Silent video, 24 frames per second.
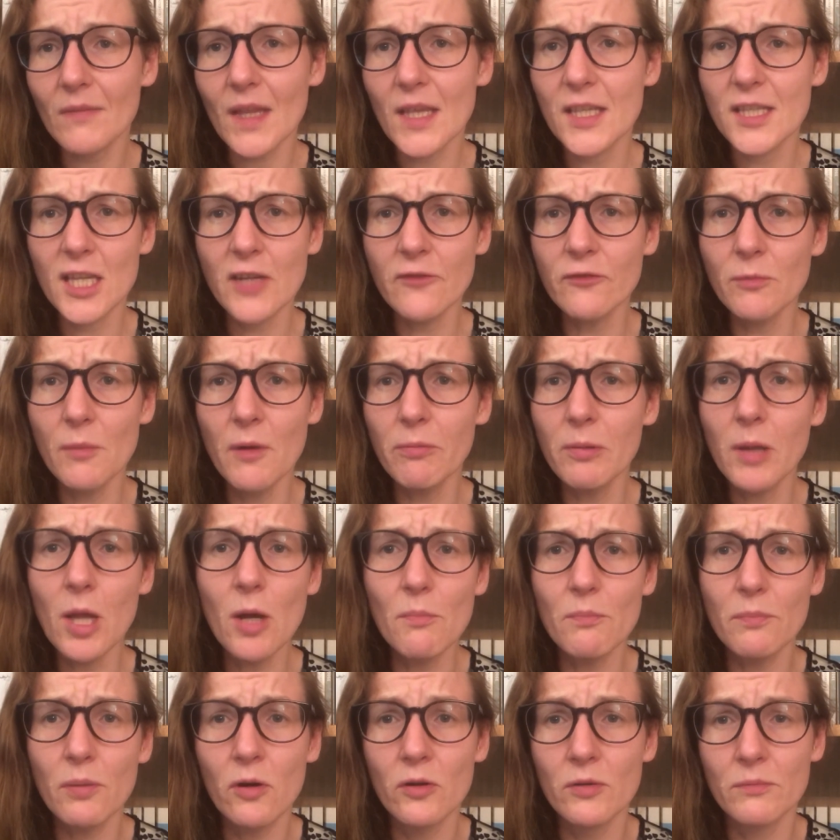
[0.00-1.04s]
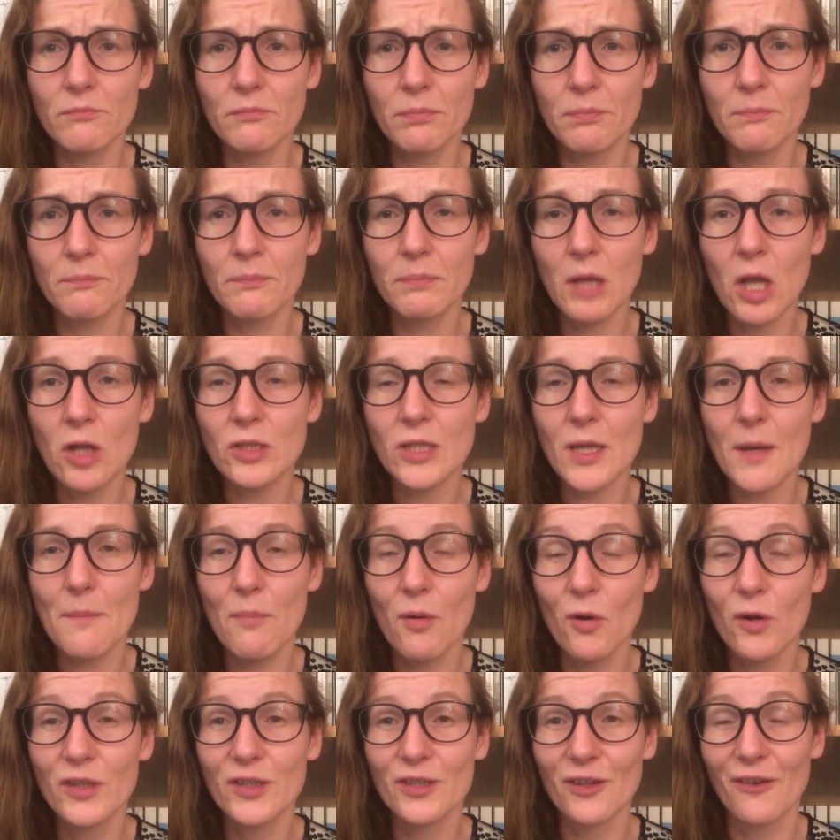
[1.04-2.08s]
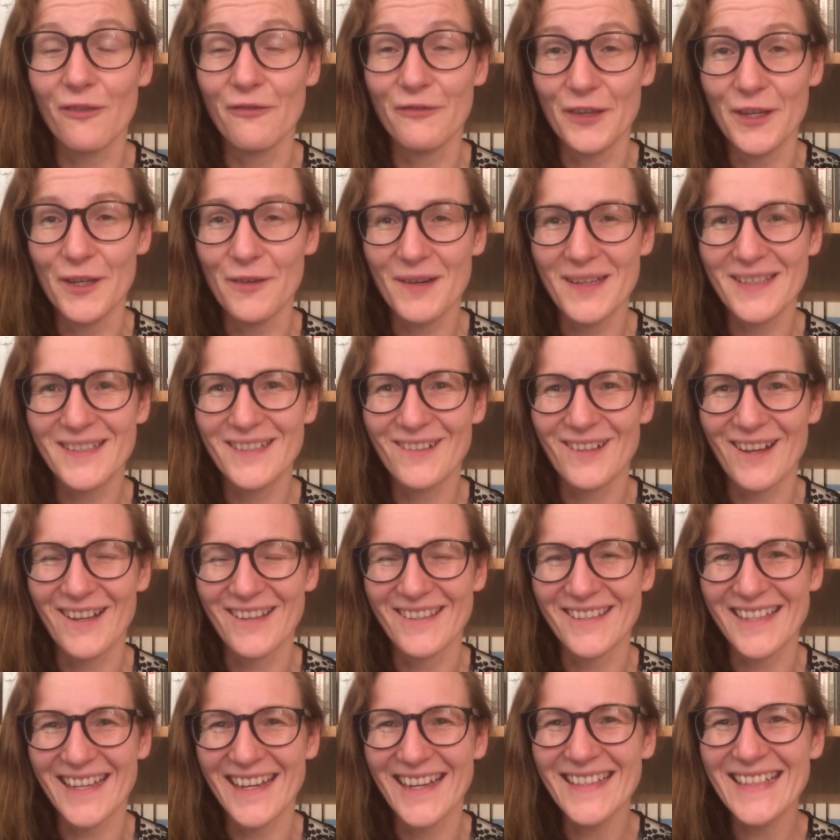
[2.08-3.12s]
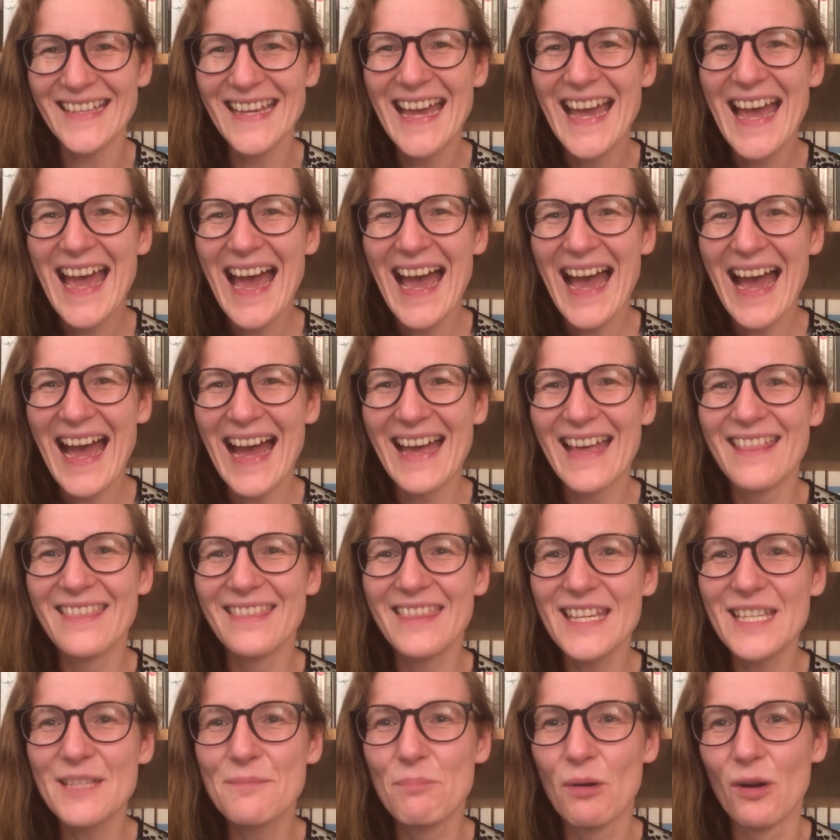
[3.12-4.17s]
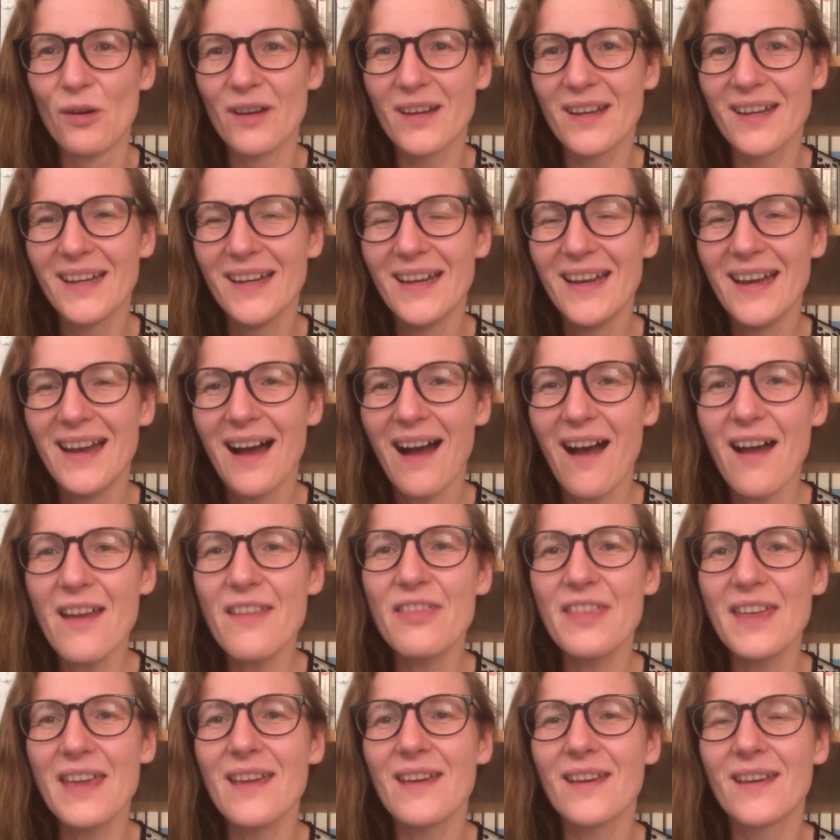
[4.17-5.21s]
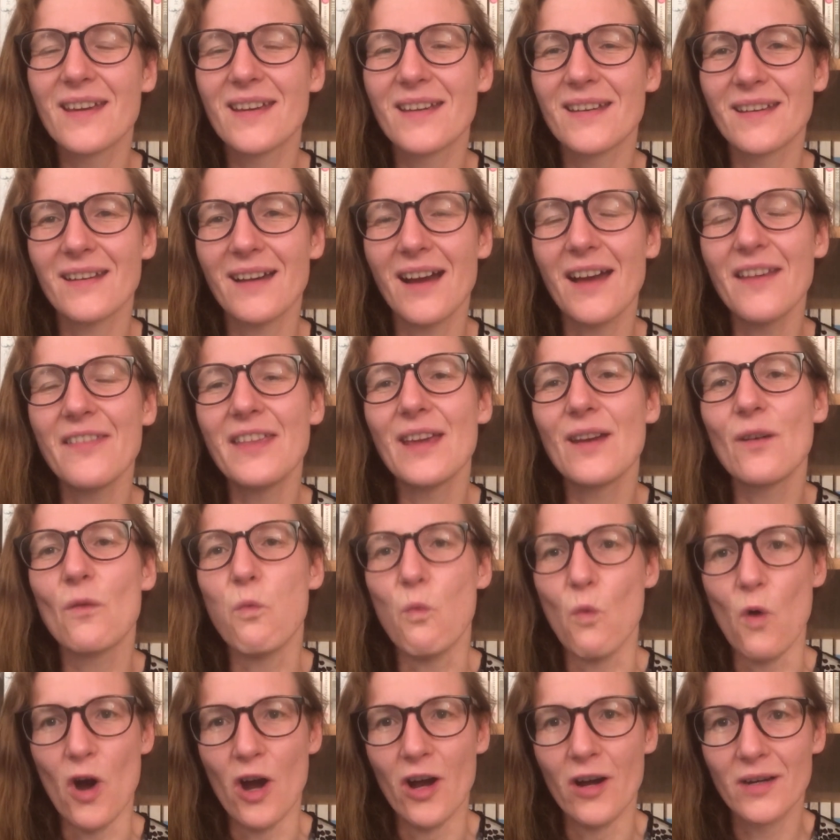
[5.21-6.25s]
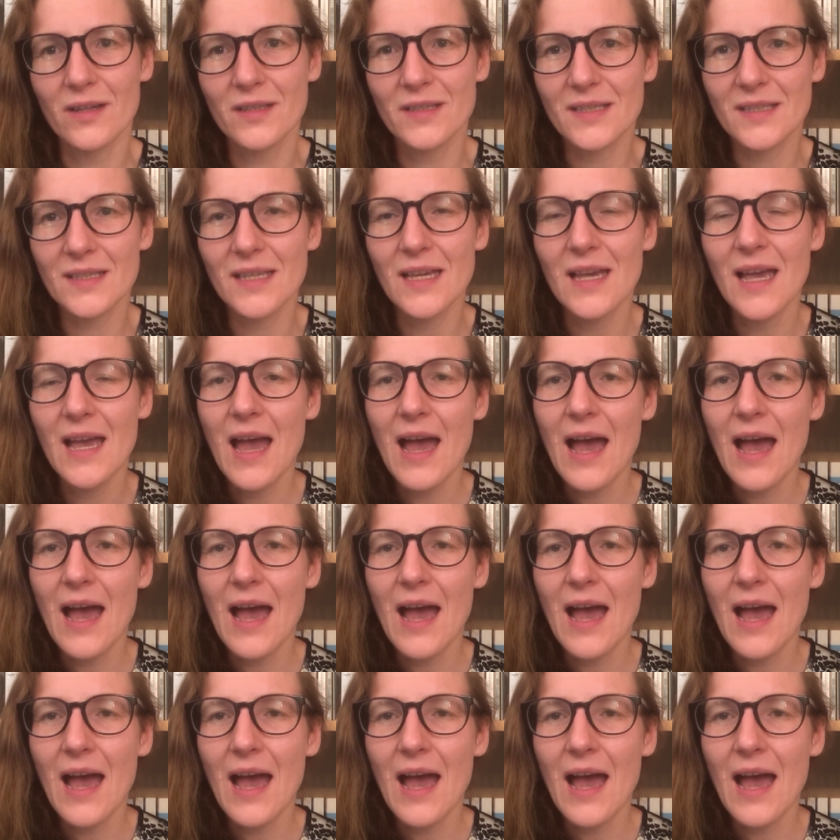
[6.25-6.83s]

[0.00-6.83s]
So, from a plot point, plot point of view, I still can't say it. Uh, this book, I think, I think works.